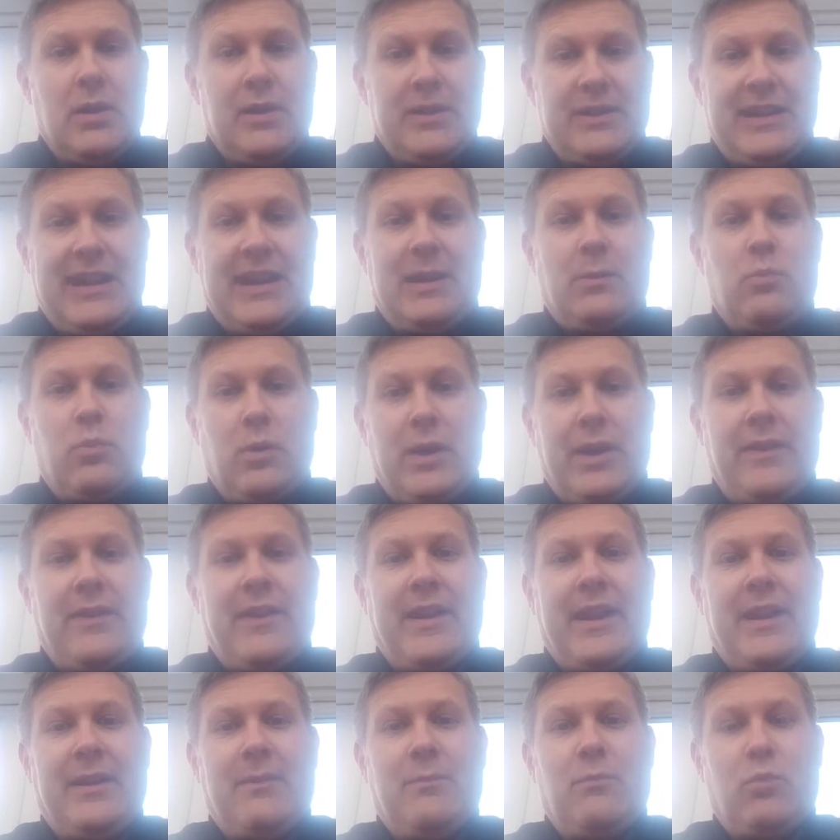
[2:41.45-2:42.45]
did when
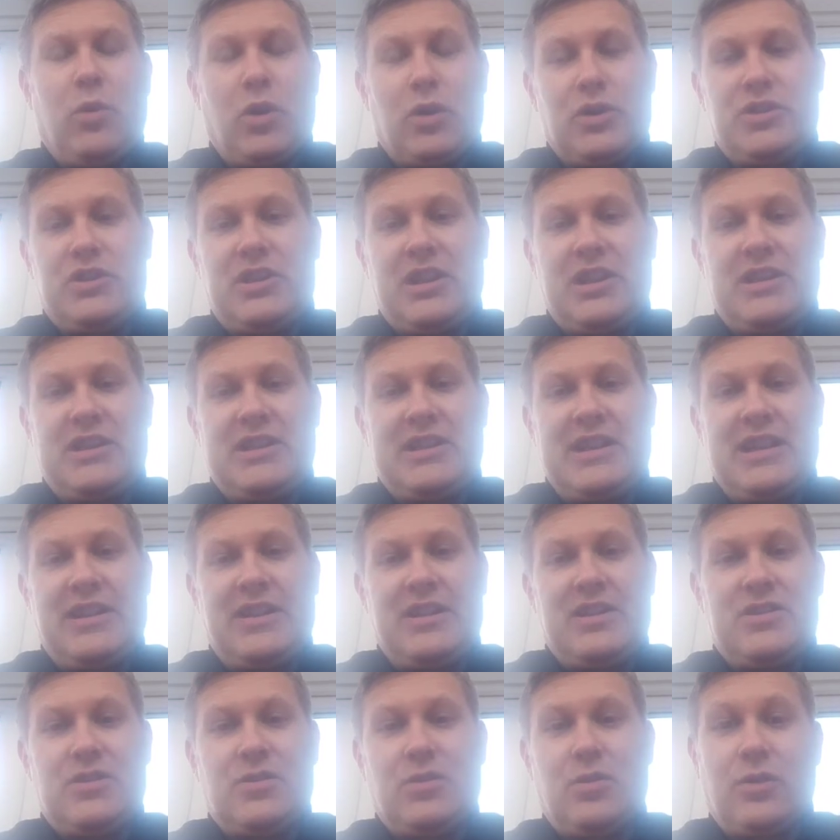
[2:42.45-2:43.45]
they watched this in
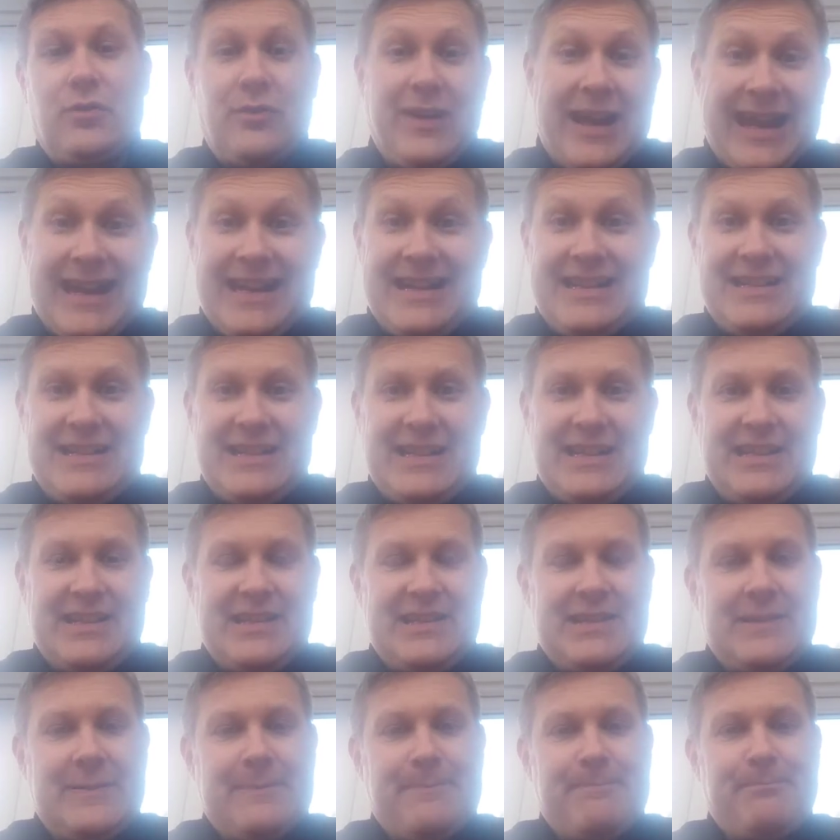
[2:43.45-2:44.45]
the sort of
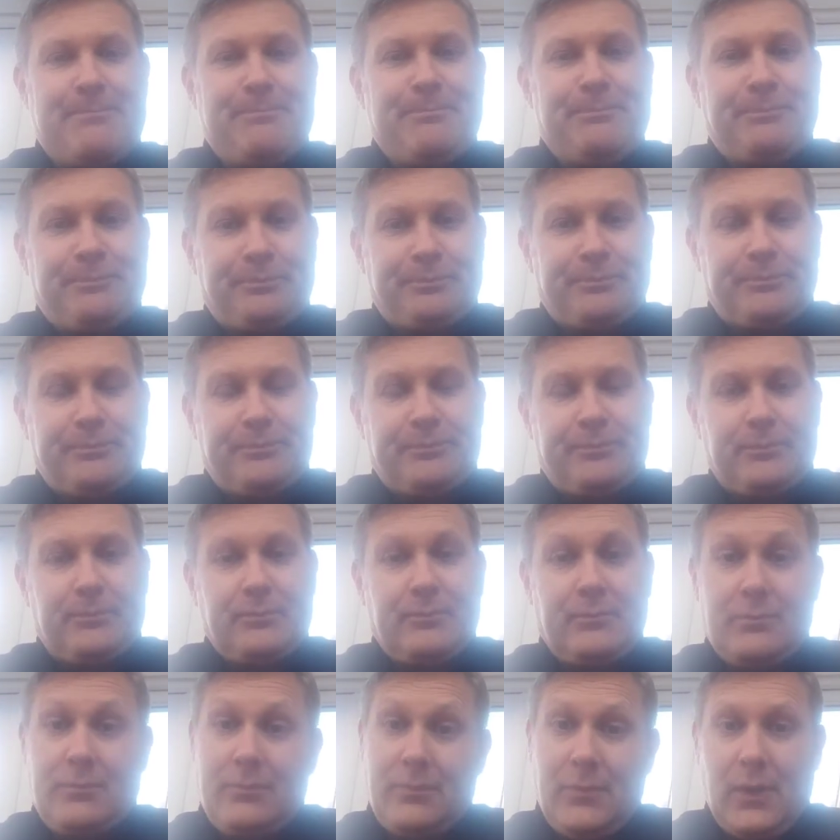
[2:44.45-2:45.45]
80s
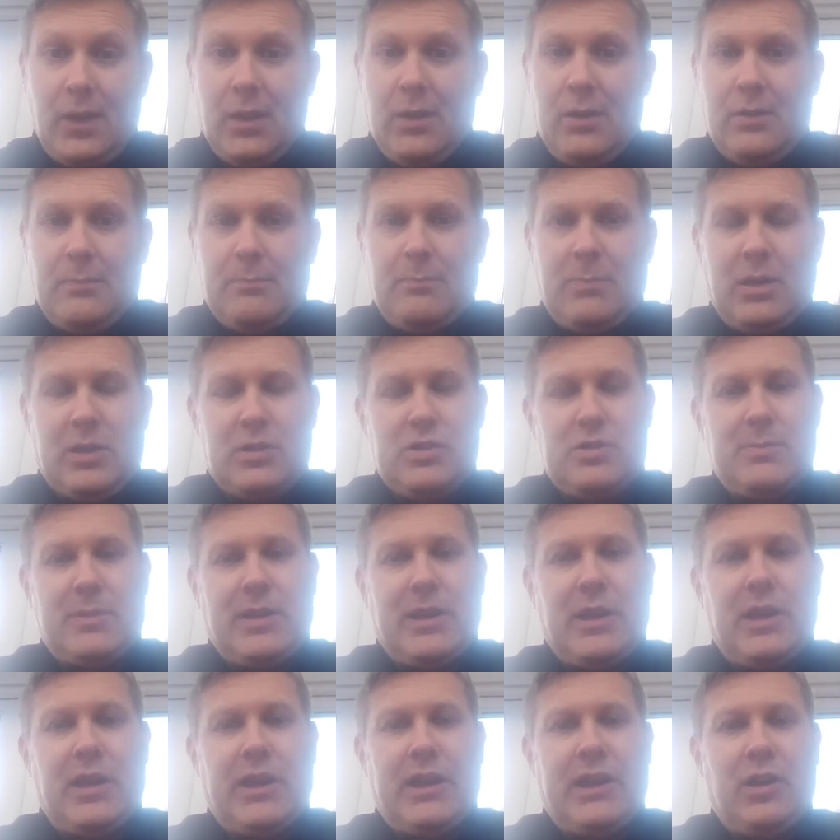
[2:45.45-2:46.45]
and
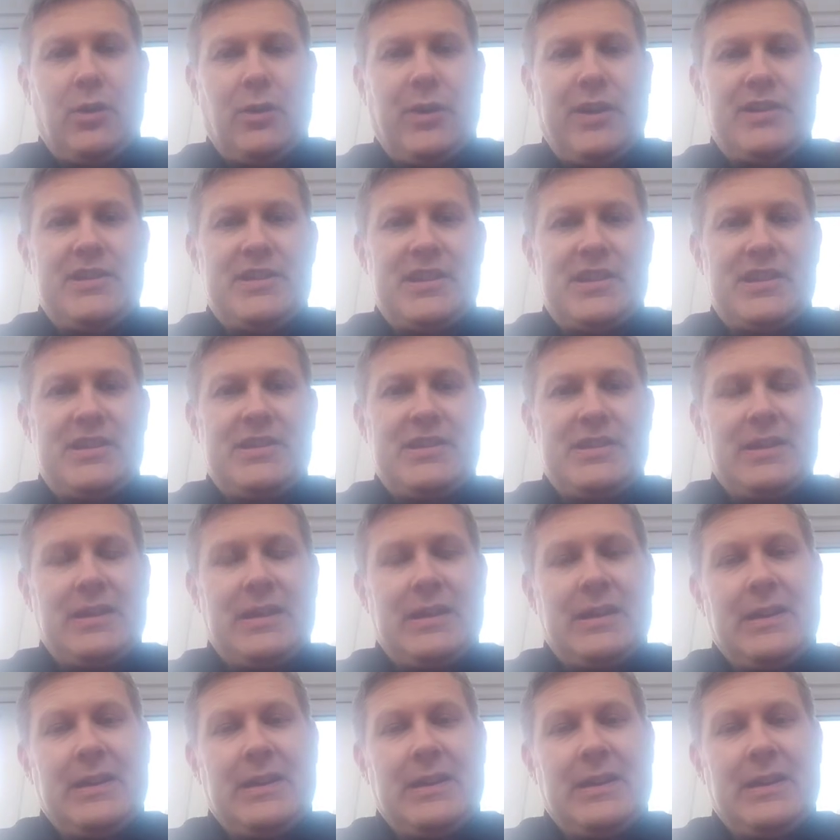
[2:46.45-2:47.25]
possibly early 90s.